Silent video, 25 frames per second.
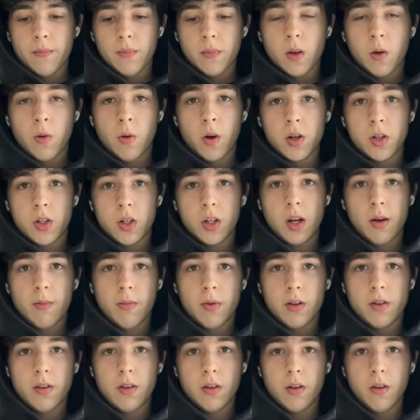question number
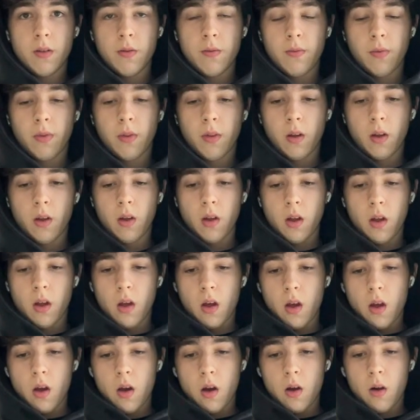two.
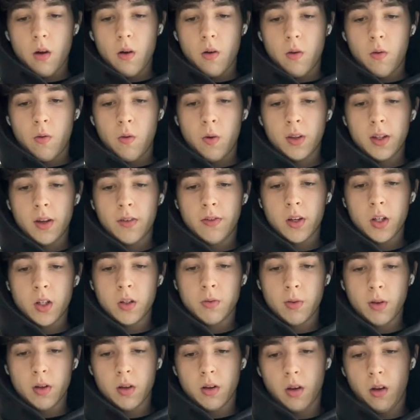What lifting
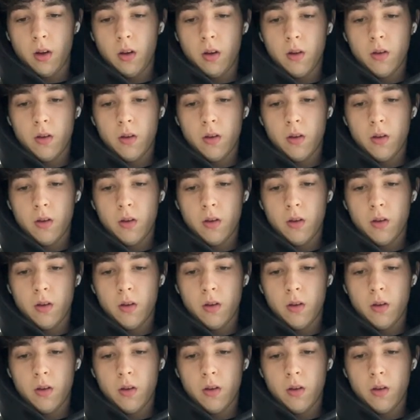split do you